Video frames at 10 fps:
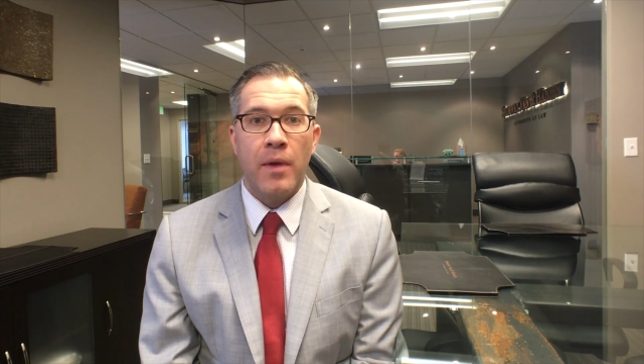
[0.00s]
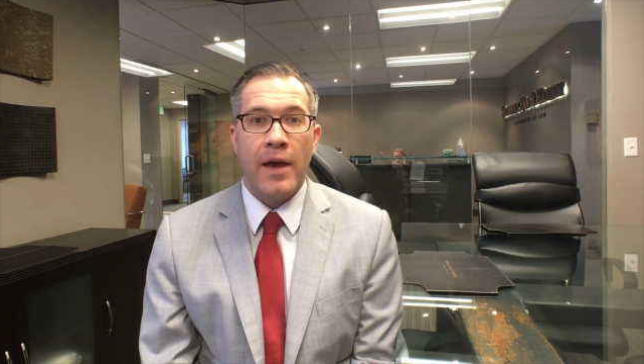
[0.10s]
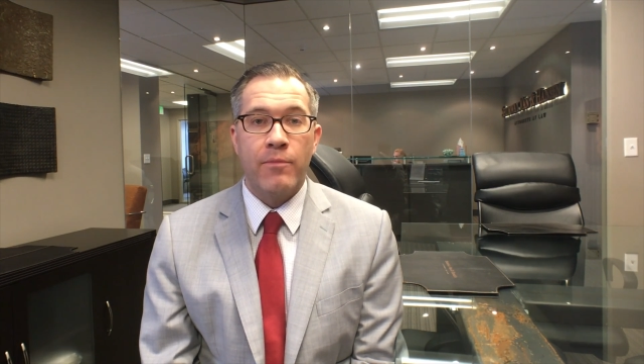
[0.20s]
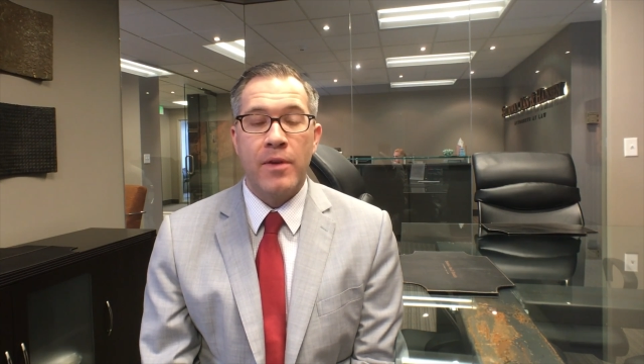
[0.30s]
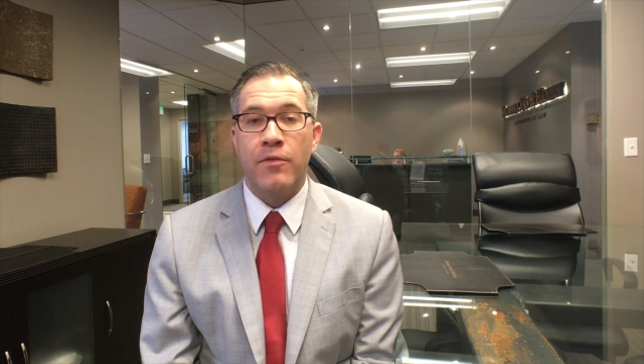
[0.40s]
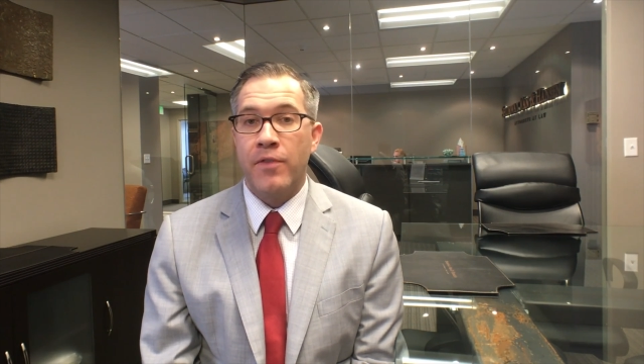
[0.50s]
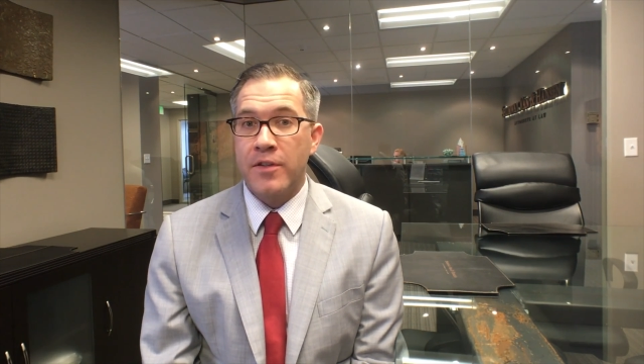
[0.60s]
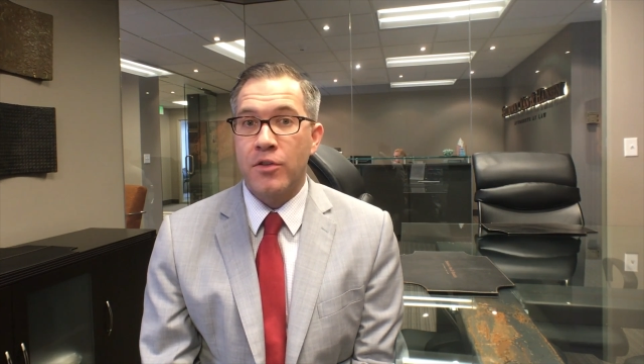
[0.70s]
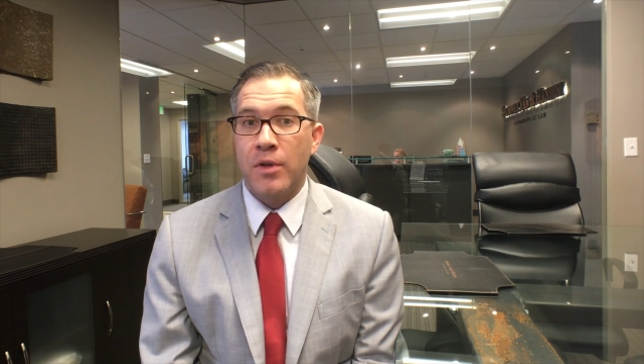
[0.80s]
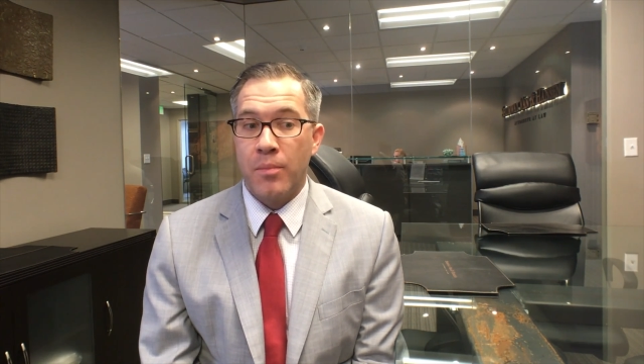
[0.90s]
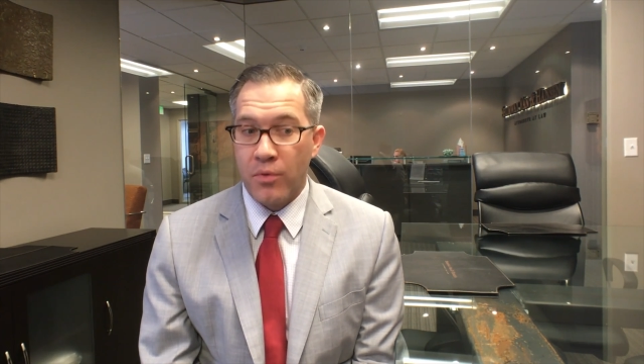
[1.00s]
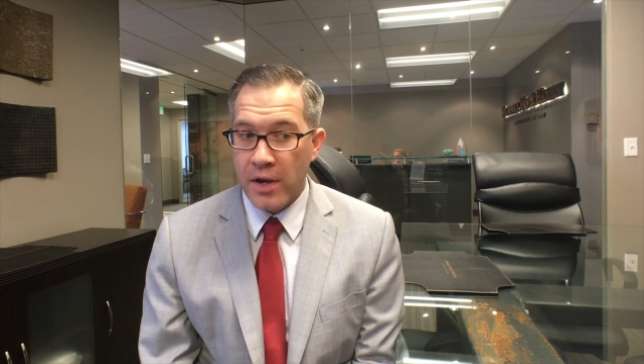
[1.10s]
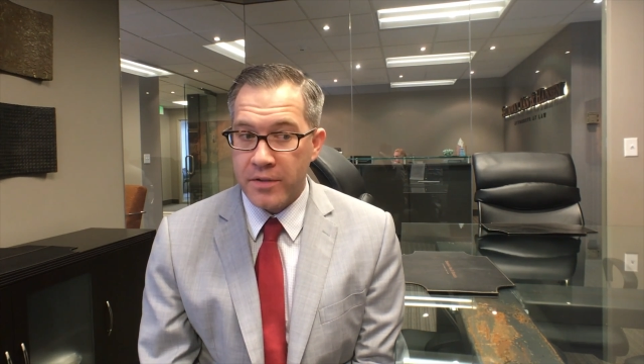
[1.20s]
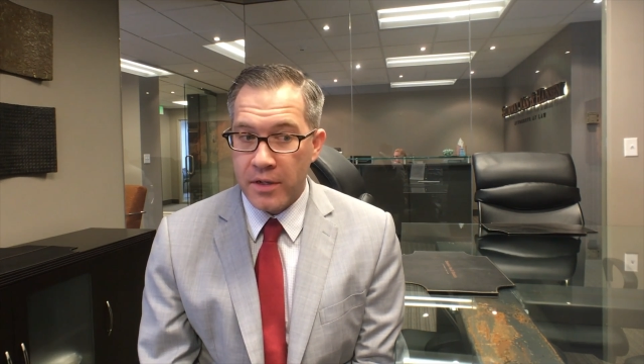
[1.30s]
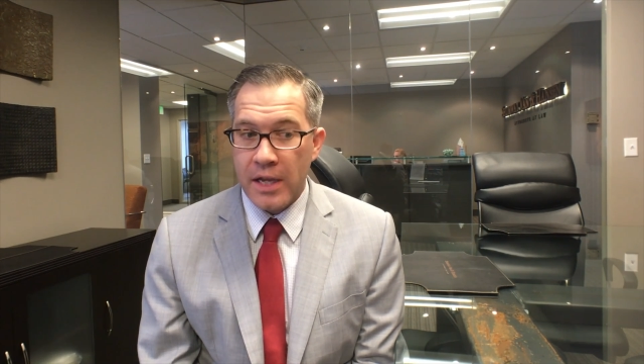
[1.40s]
have been physically
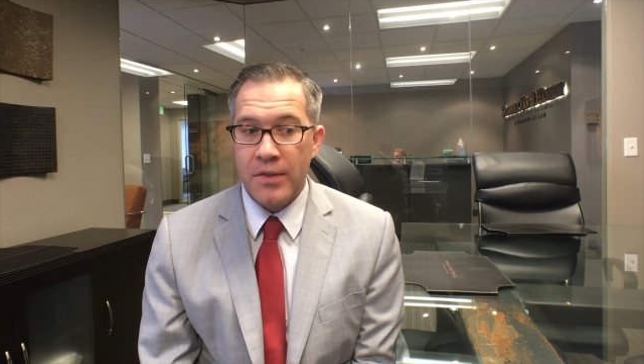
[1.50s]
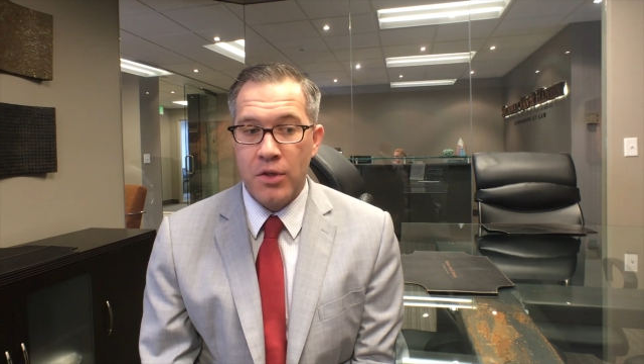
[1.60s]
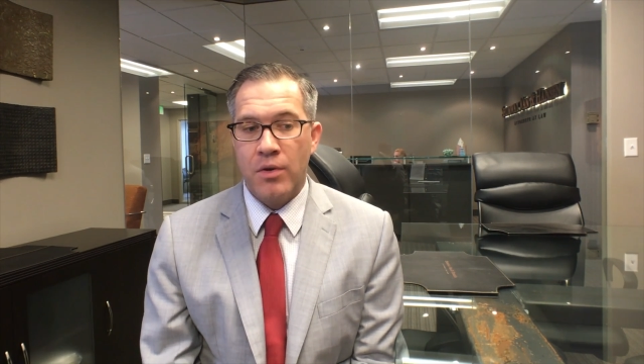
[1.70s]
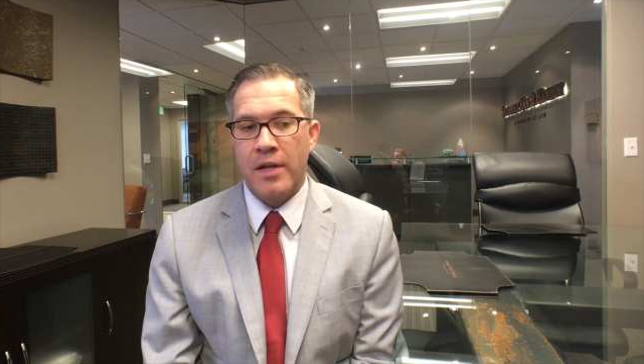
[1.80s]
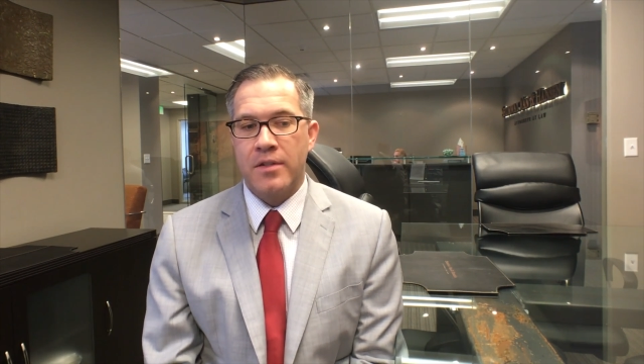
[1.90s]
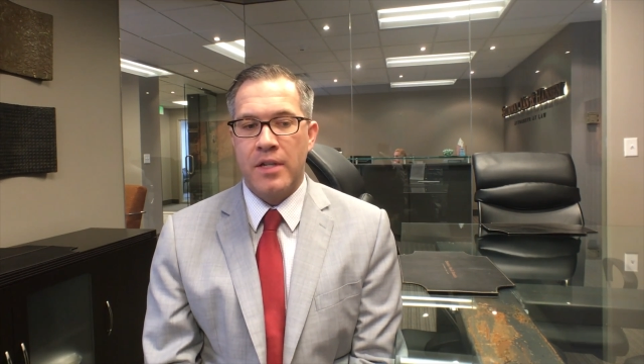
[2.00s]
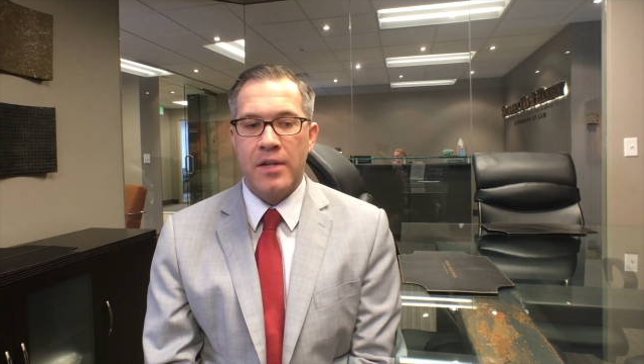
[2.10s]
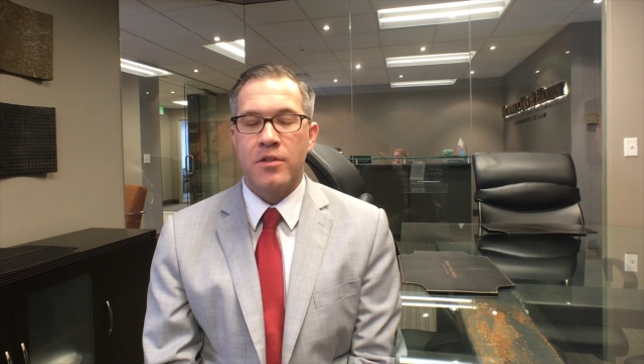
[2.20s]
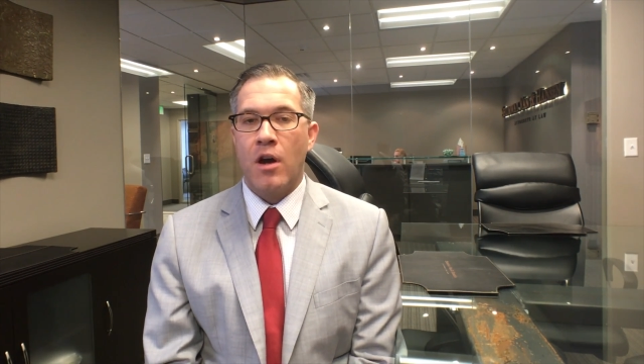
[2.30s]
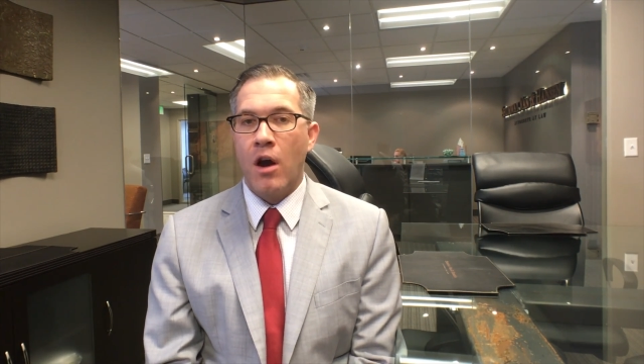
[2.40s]
present in the United States